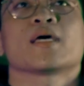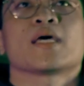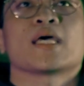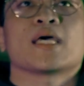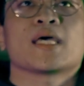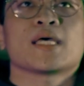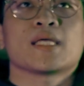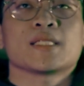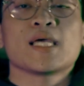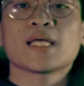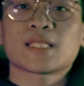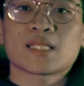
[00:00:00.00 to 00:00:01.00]
And
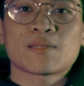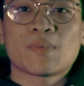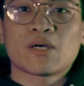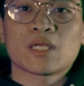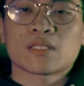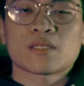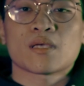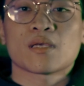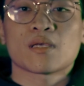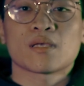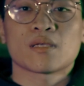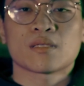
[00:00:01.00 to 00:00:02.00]
yeah, that's about it.
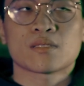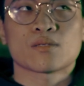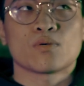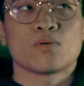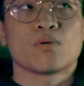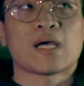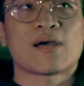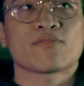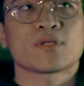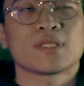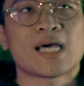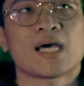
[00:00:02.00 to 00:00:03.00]
So
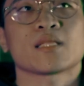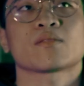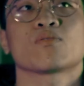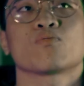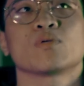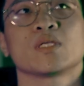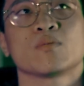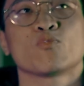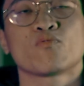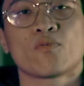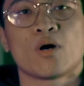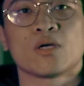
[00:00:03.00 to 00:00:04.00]
after that, we
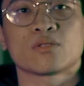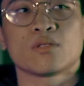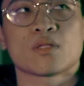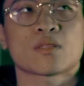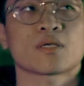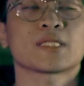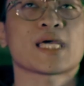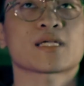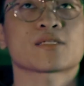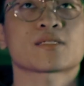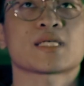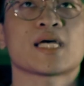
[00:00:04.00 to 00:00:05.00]
move on to the third
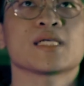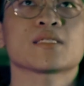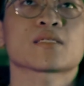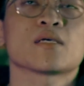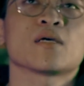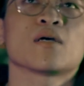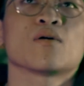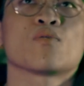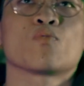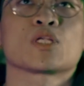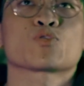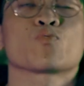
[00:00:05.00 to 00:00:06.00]
exercise,
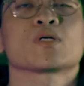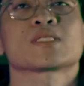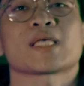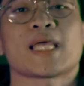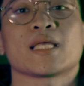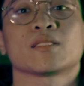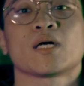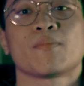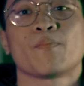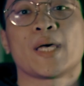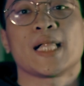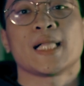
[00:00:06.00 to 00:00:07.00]
which was a
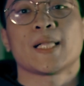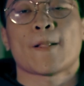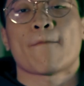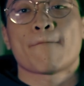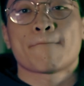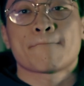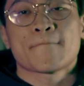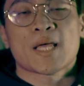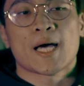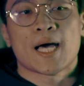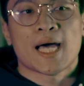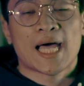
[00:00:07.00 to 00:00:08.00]
dumbbell
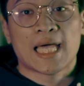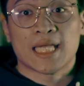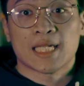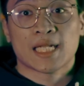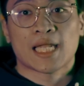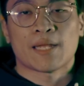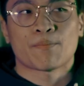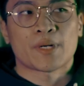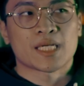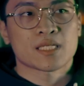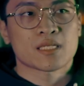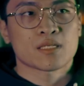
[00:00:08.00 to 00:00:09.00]
high incline
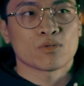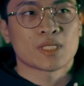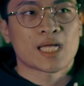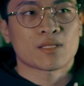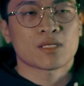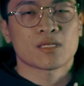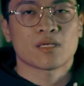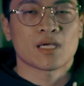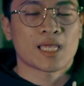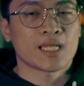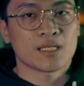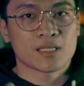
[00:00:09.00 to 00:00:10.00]
press. So that,
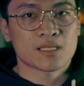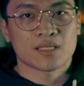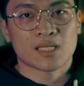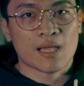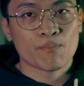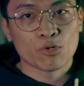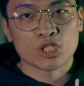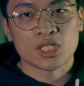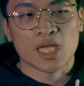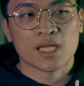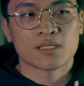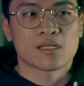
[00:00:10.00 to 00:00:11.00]
again, this is a push
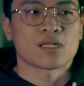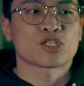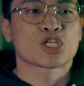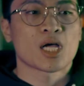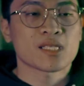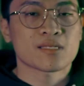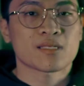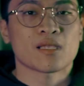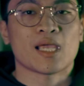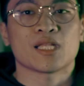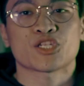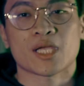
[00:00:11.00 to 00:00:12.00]
day. It's not just
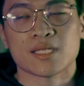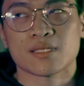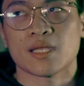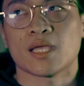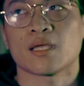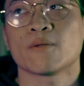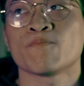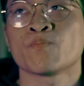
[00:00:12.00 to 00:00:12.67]
a chest day.